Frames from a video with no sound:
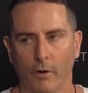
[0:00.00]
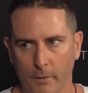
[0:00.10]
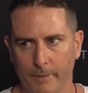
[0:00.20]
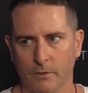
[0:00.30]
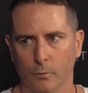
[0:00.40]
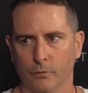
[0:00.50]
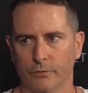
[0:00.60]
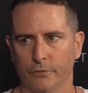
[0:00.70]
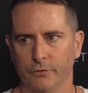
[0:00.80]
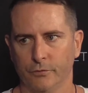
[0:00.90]
the best
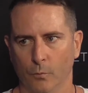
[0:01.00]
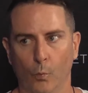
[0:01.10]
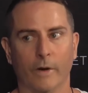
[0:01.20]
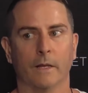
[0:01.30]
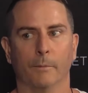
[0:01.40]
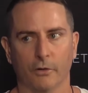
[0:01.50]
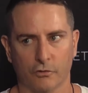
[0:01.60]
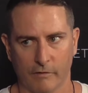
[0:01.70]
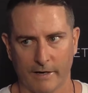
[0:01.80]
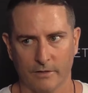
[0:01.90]
horses, winning the most
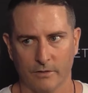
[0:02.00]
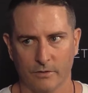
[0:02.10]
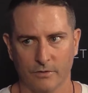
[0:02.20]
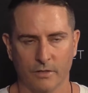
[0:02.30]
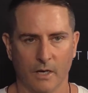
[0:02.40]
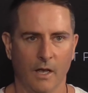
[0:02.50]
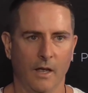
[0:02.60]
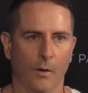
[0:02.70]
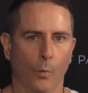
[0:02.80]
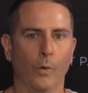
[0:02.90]
races,
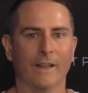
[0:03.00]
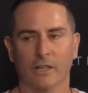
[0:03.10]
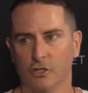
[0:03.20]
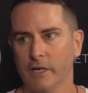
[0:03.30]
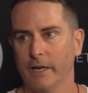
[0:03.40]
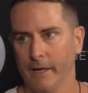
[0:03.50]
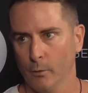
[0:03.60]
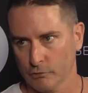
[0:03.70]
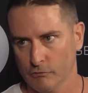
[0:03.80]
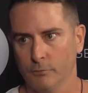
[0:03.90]
winning the
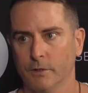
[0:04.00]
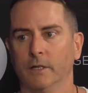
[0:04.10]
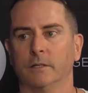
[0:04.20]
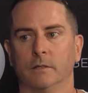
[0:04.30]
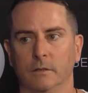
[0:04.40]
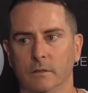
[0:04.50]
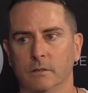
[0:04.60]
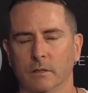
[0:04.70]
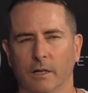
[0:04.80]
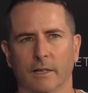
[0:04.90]
GNLs, groups and listeds.
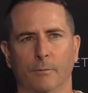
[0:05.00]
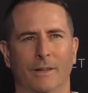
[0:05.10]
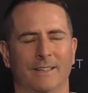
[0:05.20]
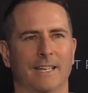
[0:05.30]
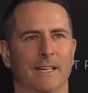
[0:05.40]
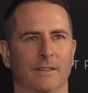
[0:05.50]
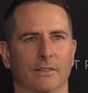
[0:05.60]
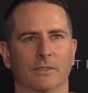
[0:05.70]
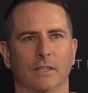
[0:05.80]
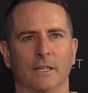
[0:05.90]
I think they've won 10 this
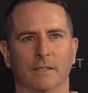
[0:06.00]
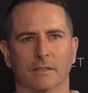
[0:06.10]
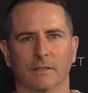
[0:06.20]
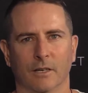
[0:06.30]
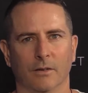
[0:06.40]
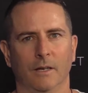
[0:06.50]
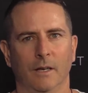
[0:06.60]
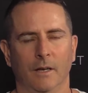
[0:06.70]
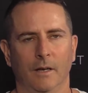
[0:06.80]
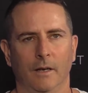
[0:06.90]
season. So
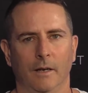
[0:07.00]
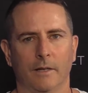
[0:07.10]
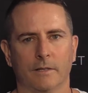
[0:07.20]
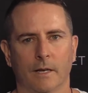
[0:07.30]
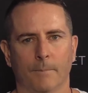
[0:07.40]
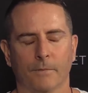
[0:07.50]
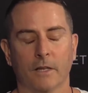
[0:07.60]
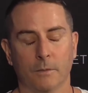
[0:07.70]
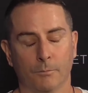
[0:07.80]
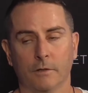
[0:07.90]

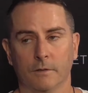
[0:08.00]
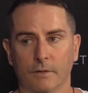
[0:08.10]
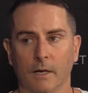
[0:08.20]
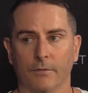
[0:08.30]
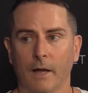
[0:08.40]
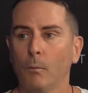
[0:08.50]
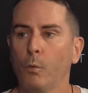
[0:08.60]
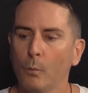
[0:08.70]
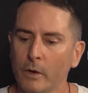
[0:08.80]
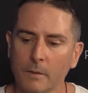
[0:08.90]
it's impressive stuff,
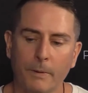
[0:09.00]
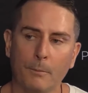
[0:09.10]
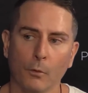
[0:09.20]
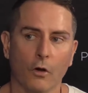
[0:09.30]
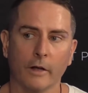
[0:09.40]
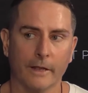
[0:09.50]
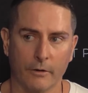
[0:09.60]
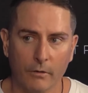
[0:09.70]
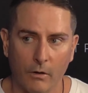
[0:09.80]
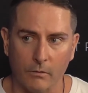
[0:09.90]
whether people like that or not.